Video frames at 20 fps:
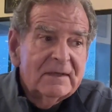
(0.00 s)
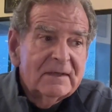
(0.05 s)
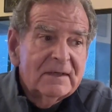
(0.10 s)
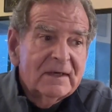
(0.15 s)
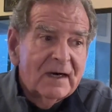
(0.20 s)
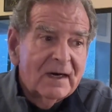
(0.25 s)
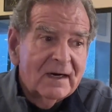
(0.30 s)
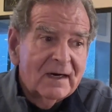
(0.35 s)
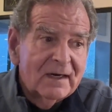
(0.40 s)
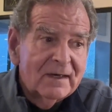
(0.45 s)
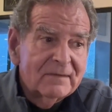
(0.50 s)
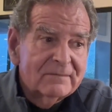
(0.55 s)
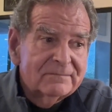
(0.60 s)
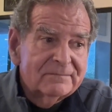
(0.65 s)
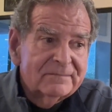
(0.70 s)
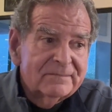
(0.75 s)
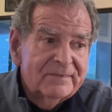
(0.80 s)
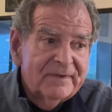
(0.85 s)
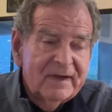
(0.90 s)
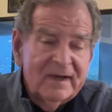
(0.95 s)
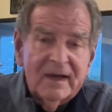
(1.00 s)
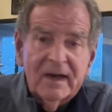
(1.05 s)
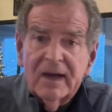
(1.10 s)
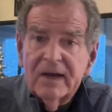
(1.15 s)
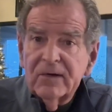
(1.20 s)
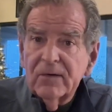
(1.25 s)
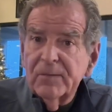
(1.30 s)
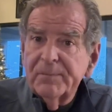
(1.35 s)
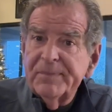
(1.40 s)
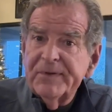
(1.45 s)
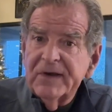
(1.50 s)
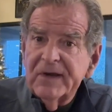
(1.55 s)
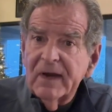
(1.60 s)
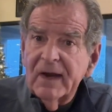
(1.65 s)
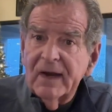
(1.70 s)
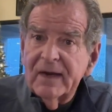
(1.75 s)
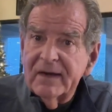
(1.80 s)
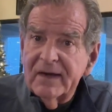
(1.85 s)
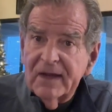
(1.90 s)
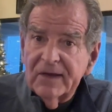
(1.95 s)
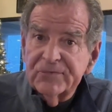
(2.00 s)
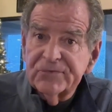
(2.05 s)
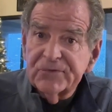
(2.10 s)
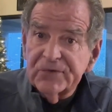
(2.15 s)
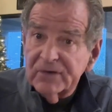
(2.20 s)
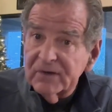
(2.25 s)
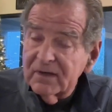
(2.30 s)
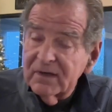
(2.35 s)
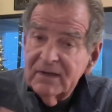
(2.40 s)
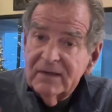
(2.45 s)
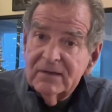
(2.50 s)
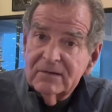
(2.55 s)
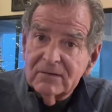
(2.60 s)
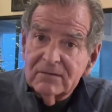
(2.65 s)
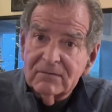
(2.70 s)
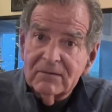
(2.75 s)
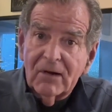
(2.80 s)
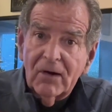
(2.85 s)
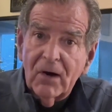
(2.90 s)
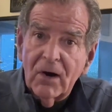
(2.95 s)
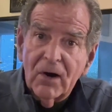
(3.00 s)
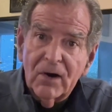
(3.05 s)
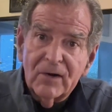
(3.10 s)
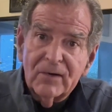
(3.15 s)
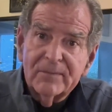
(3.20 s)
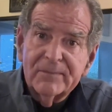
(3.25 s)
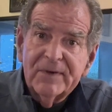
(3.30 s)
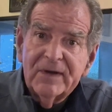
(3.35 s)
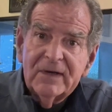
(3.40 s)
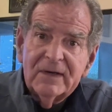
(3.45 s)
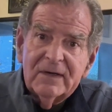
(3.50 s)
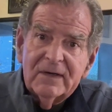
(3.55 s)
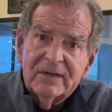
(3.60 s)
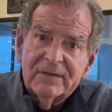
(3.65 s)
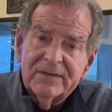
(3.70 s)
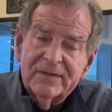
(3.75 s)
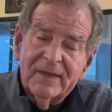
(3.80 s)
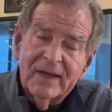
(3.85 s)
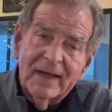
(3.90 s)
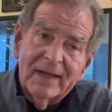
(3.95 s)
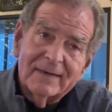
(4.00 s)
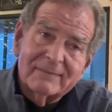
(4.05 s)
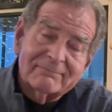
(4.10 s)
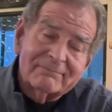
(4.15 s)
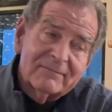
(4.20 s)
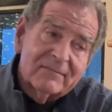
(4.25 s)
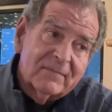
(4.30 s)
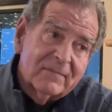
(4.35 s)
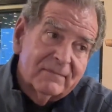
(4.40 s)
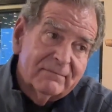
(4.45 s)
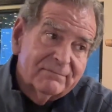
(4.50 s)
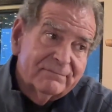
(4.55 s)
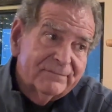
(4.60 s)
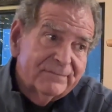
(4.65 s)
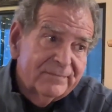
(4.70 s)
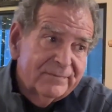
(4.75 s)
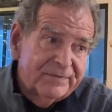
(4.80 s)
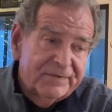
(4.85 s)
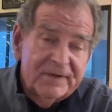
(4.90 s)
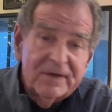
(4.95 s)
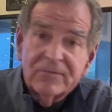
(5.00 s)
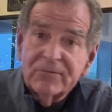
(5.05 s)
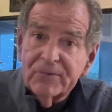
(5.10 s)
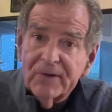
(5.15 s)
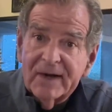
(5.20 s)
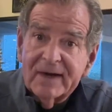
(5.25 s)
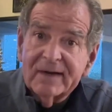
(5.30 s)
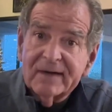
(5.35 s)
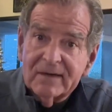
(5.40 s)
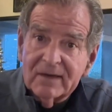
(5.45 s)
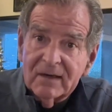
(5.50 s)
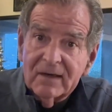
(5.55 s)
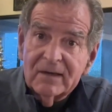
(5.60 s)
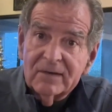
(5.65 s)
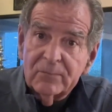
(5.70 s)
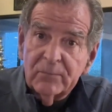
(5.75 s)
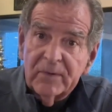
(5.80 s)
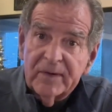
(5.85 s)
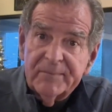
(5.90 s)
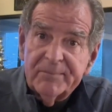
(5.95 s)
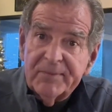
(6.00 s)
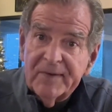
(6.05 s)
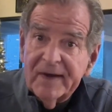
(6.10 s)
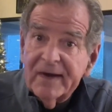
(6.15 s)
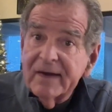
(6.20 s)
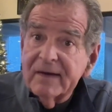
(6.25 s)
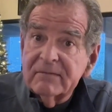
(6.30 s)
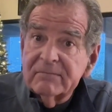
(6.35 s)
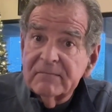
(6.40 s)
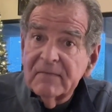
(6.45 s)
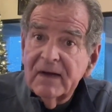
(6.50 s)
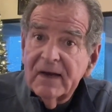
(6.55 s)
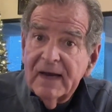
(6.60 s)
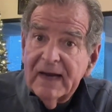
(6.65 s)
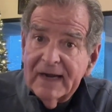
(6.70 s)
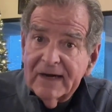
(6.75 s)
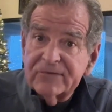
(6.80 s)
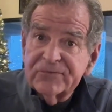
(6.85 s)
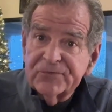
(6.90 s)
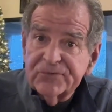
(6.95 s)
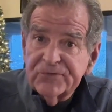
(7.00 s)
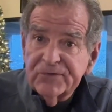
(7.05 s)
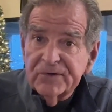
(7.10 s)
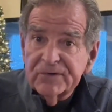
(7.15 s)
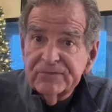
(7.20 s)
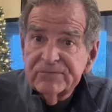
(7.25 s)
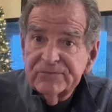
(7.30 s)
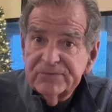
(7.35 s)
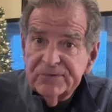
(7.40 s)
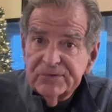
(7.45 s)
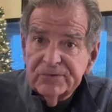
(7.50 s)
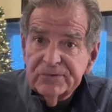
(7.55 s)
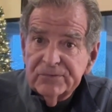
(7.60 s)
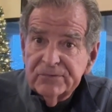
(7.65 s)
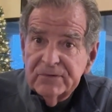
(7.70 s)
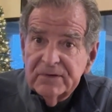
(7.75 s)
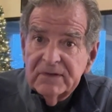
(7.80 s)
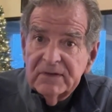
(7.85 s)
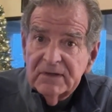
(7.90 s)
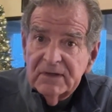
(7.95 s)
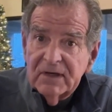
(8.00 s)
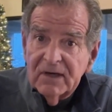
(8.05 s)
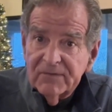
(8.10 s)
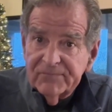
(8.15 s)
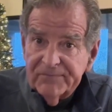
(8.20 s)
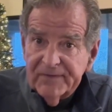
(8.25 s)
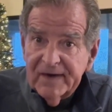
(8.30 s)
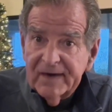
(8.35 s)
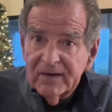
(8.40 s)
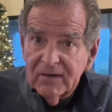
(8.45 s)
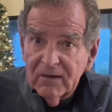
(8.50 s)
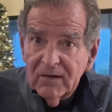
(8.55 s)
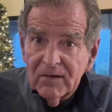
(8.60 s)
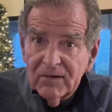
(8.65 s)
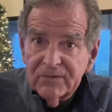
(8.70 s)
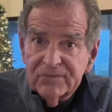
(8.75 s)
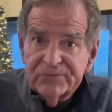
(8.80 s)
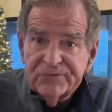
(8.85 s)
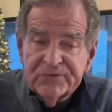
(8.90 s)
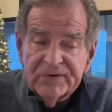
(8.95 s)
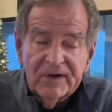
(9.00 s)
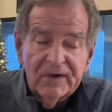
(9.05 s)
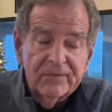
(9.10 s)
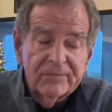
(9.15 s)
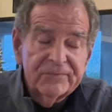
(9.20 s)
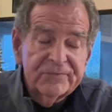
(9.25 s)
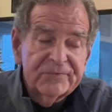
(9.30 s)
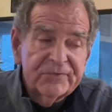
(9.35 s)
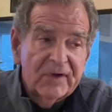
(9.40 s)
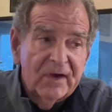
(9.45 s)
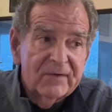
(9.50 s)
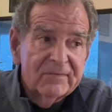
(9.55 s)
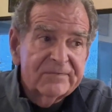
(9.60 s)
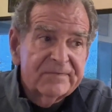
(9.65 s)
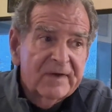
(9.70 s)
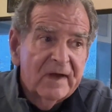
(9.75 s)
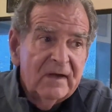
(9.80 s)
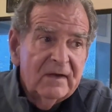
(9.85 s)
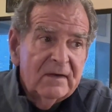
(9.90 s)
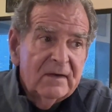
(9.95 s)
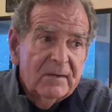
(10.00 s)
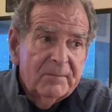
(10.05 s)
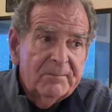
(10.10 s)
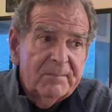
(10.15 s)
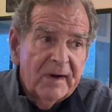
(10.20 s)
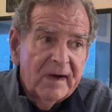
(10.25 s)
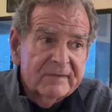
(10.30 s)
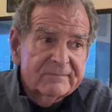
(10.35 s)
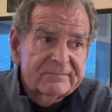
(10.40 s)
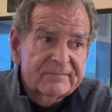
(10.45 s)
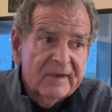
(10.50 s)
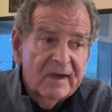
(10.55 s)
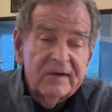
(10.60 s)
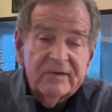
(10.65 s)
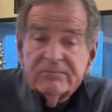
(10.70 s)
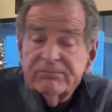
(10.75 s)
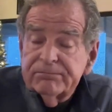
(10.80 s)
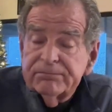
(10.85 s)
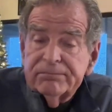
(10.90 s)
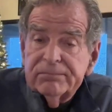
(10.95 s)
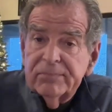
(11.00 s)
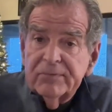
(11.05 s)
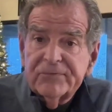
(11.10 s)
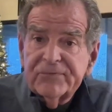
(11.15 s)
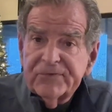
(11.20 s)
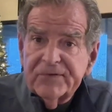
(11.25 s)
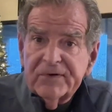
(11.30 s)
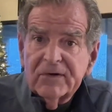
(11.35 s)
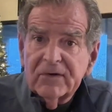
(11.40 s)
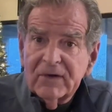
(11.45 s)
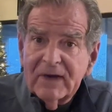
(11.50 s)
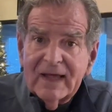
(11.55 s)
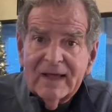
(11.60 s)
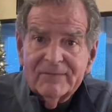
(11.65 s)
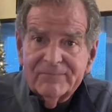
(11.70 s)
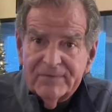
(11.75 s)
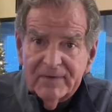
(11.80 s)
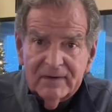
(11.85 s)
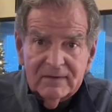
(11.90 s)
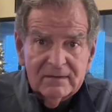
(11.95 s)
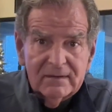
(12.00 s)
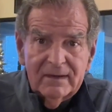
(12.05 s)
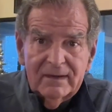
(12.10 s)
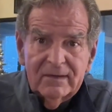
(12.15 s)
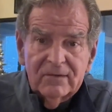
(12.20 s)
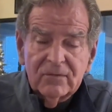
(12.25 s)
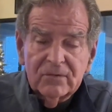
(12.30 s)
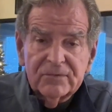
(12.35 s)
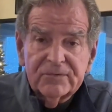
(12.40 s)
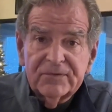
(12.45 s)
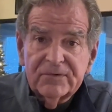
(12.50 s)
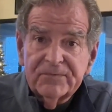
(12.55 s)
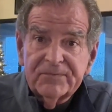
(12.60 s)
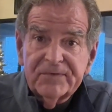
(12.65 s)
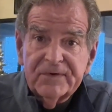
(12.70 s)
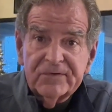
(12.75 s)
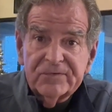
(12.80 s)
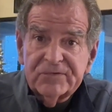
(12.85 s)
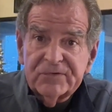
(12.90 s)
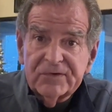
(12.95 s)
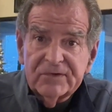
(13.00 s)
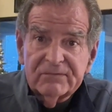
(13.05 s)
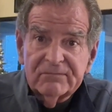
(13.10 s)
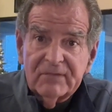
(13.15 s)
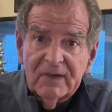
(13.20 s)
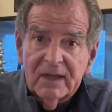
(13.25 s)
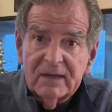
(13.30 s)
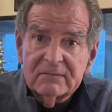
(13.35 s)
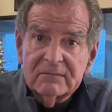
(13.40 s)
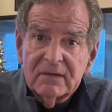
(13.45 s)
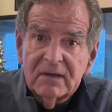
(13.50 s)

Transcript: The AOPA has a legal arm that theoretically we pay extra to avail ourselves of, but they still have a legal division that